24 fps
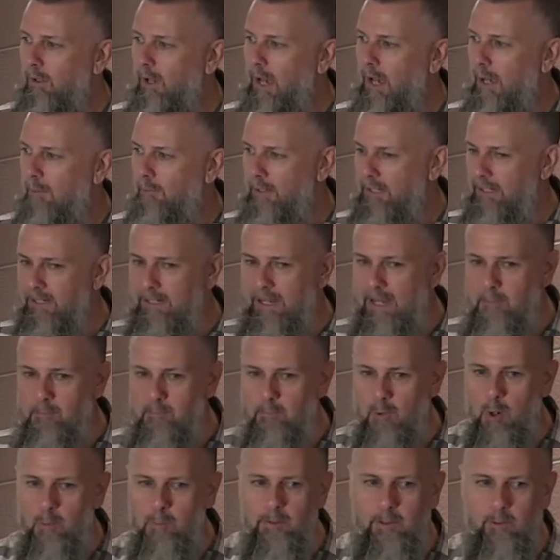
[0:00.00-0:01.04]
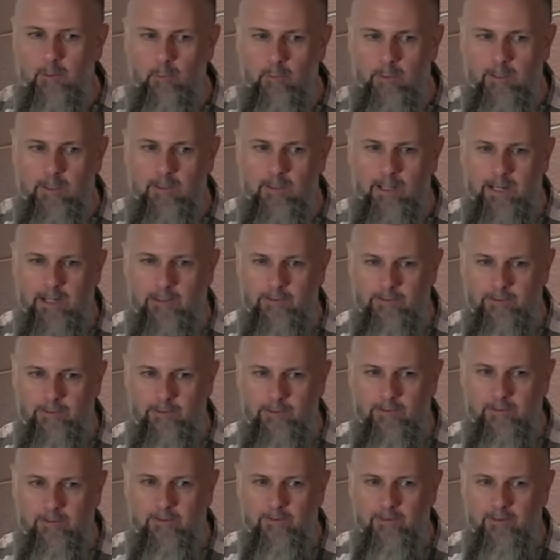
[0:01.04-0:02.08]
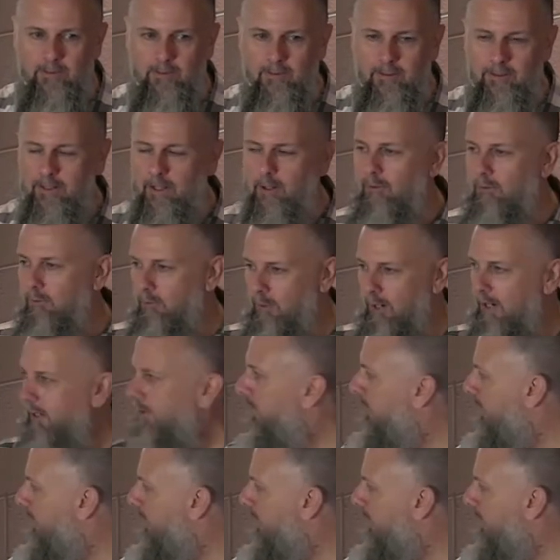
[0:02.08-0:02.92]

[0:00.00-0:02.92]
I mean, in that moment realizing, now granted,